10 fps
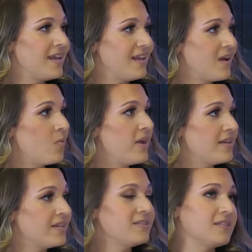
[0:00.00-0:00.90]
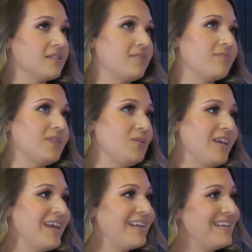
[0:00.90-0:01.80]
And I waited because you
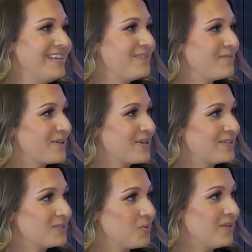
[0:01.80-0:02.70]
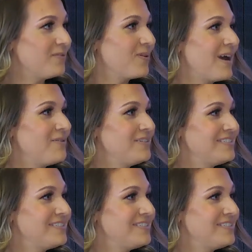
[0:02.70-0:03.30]
can't eat for 24 hours.